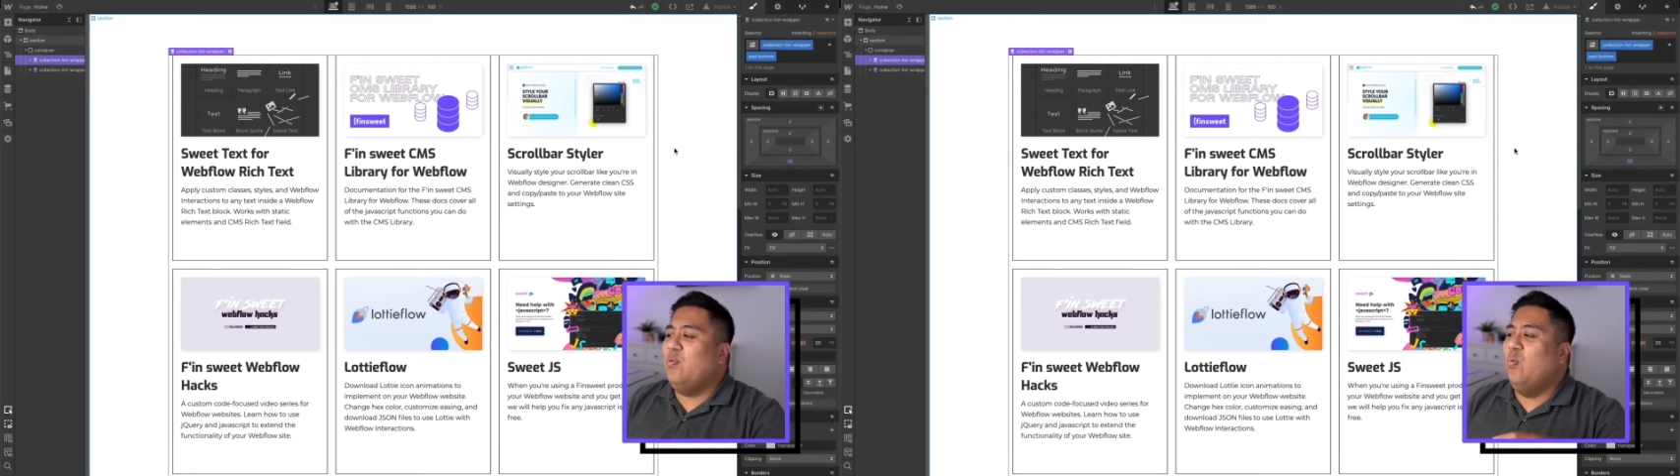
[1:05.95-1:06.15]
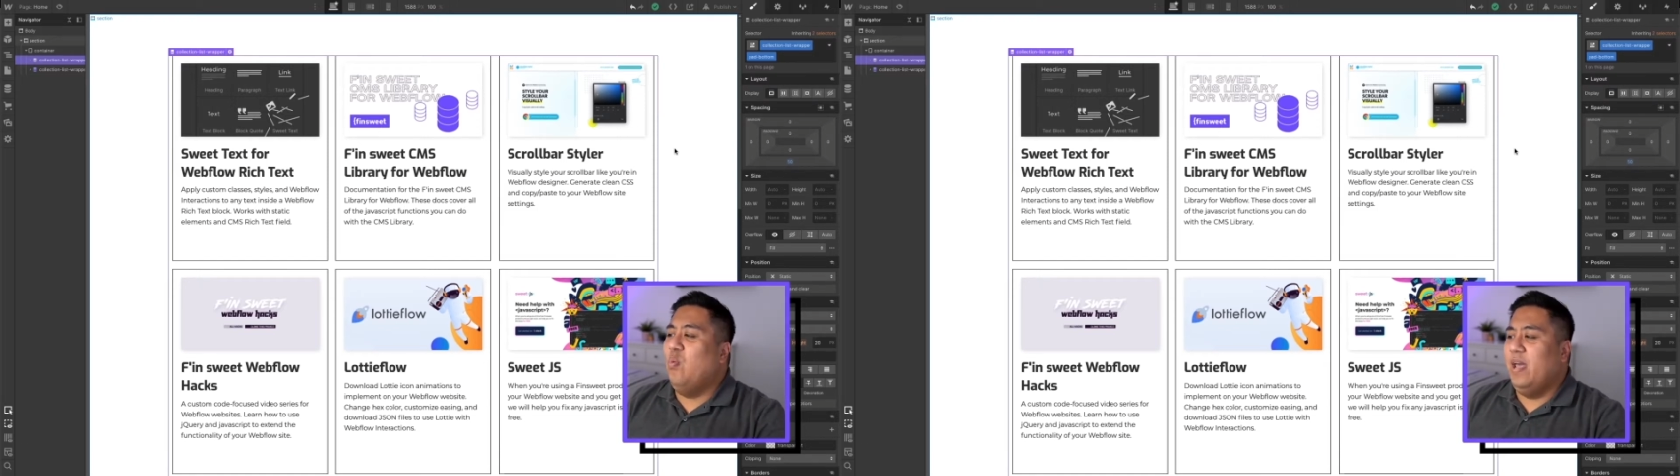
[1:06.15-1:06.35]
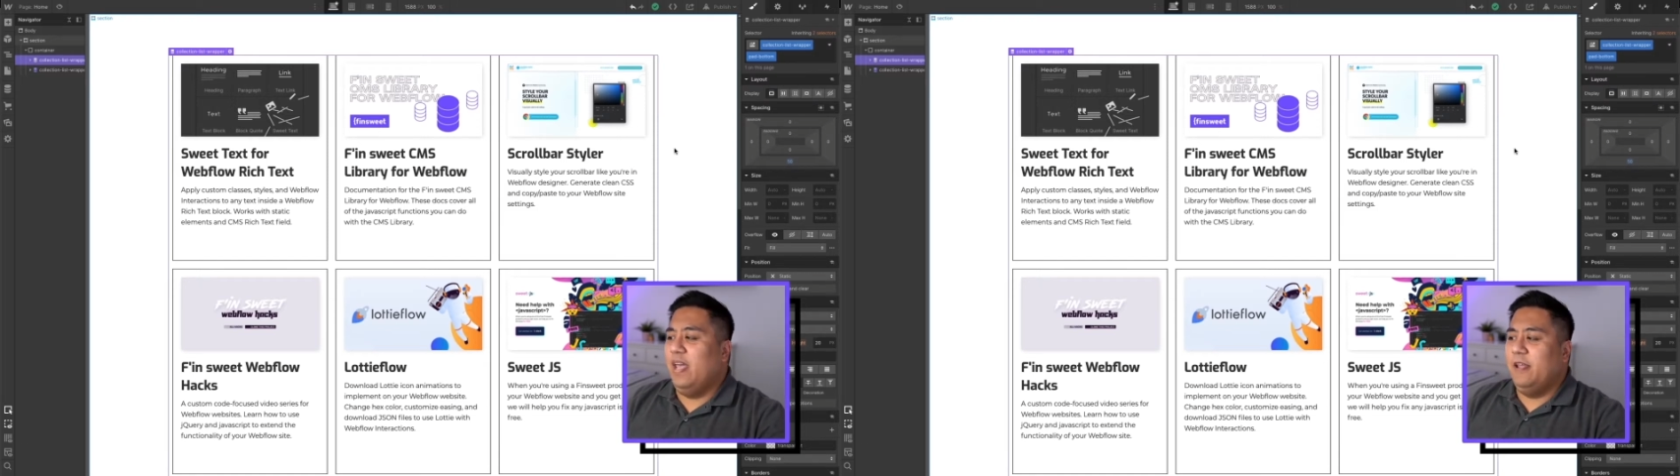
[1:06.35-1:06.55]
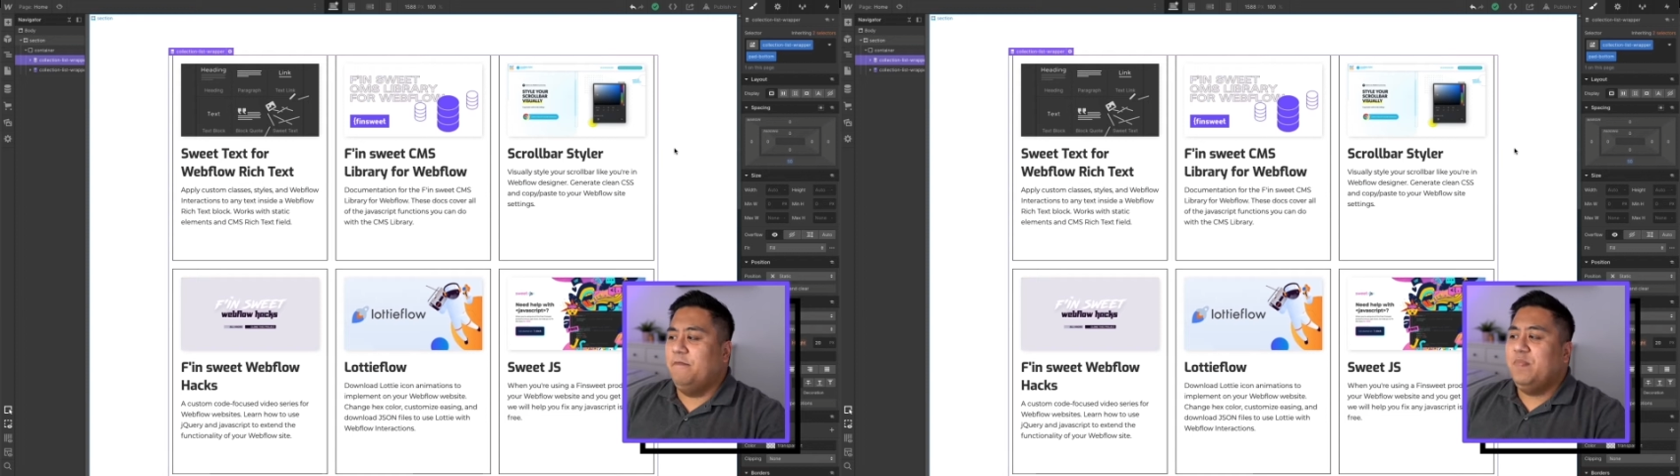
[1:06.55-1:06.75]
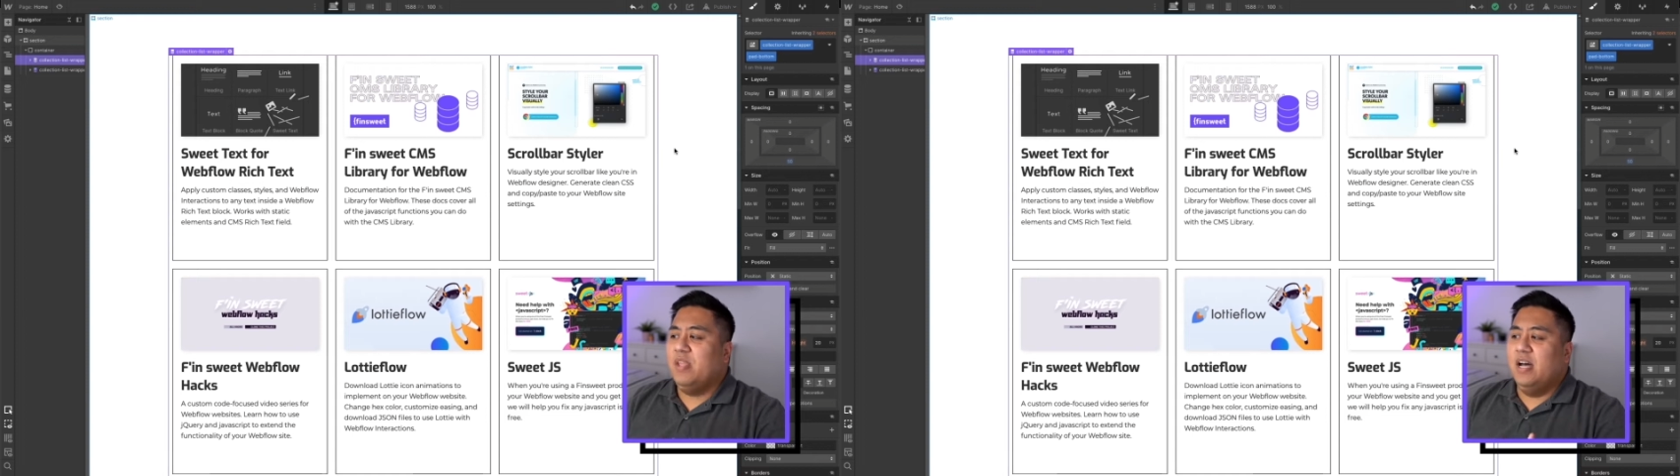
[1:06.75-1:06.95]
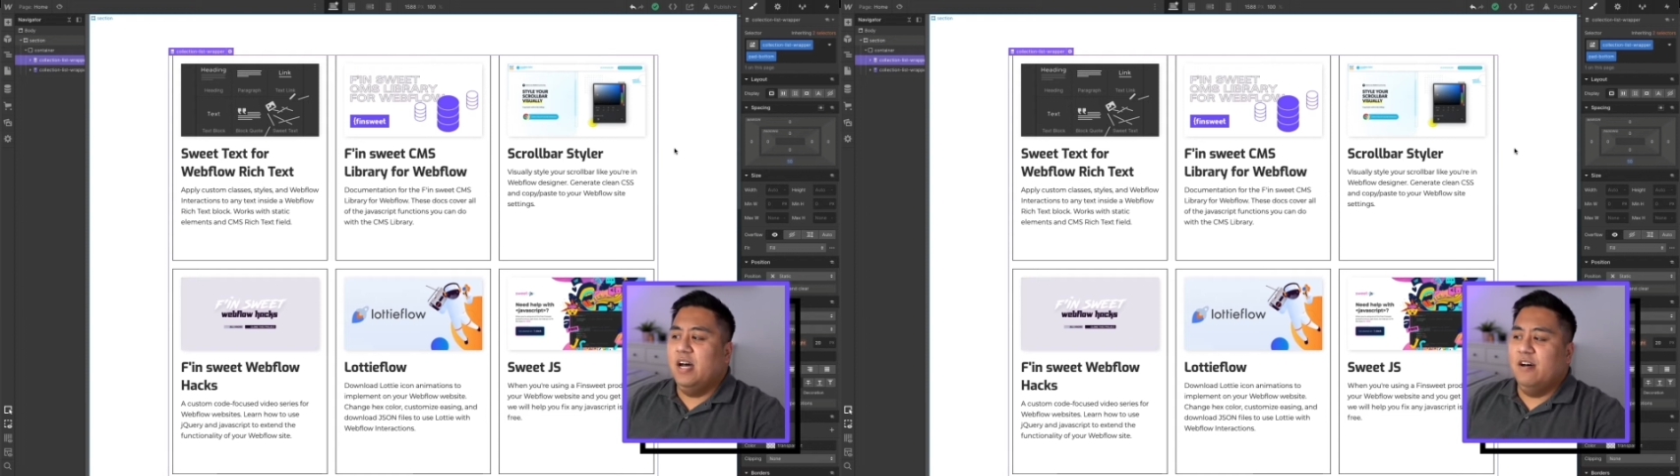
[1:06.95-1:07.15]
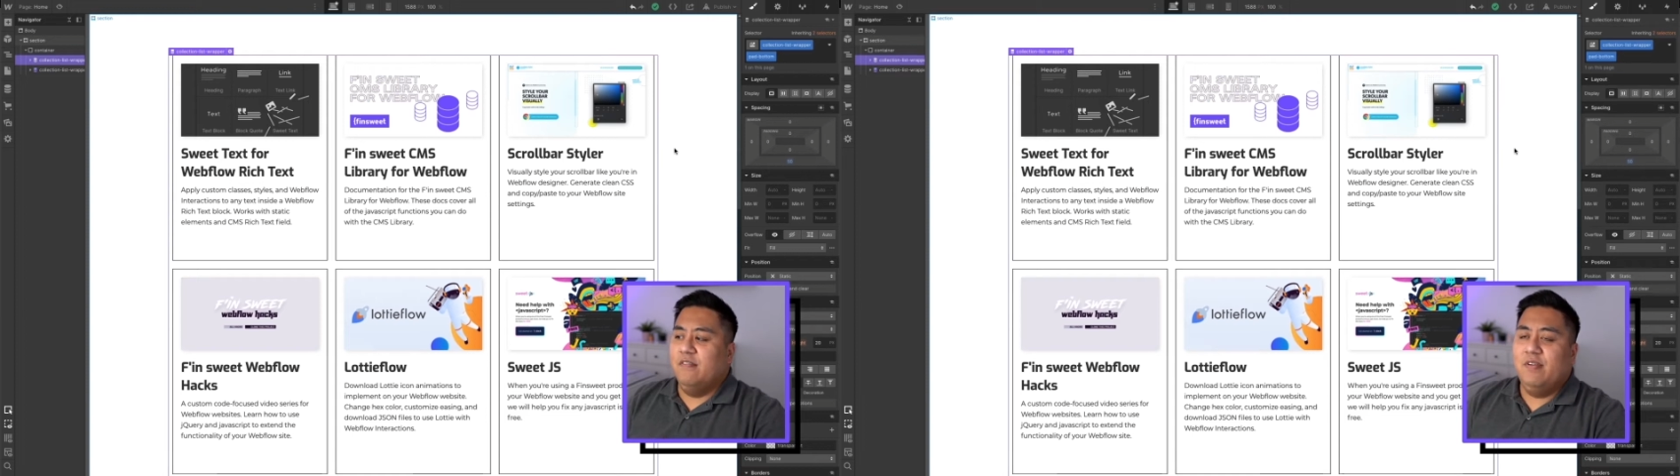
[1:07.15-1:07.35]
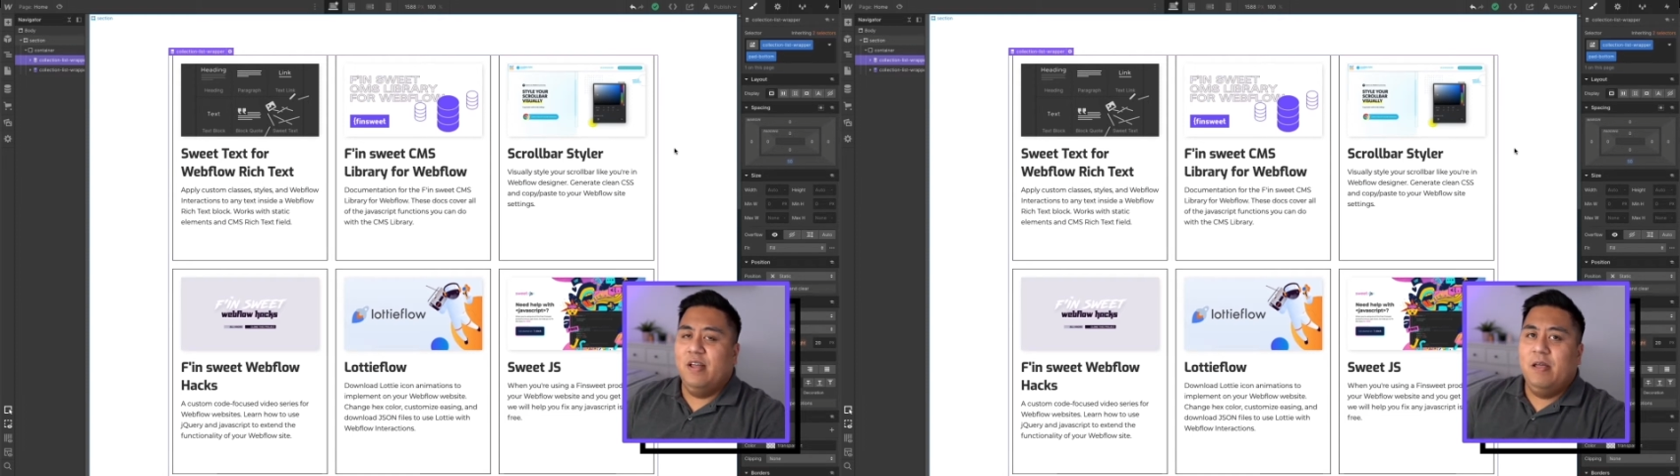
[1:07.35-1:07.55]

way of